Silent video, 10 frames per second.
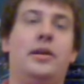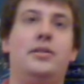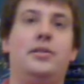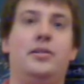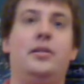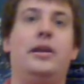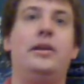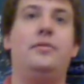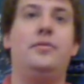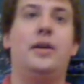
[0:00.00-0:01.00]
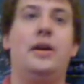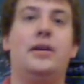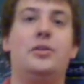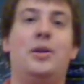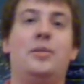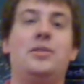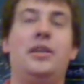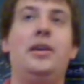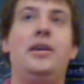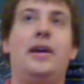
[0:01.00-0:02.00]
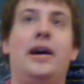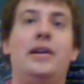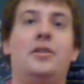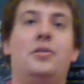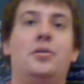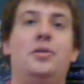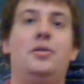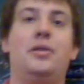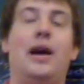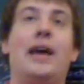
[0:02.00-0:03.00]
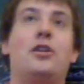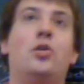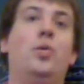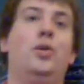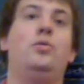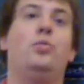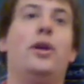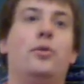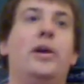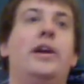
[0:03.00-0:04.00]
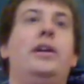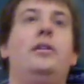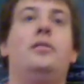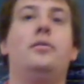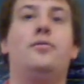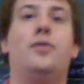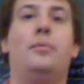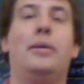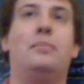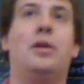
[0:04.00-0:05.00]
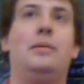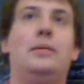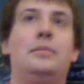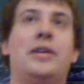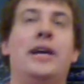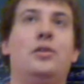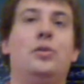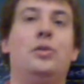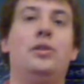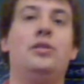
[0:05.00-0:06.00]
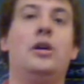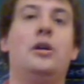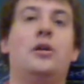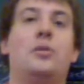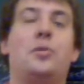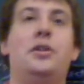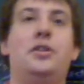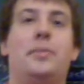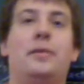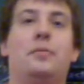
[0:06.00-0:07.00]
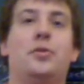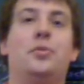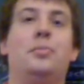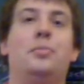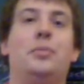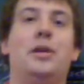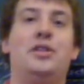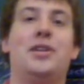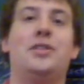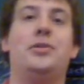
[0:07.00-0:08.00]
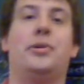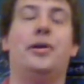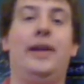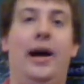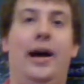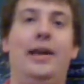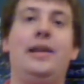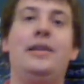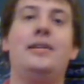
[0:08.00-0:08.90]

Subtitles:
adult life. Because when I was a kid, I could run away from my problems. I could run into my room and shut the door and hide.